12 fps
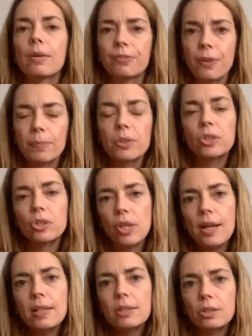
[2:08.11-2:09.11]
From the
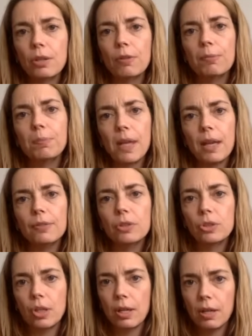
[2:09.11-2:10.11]
science of behavioral
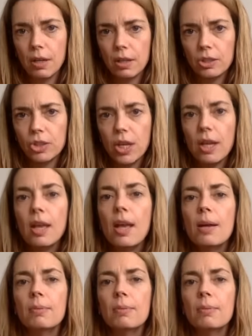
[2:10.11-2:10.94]
psychology,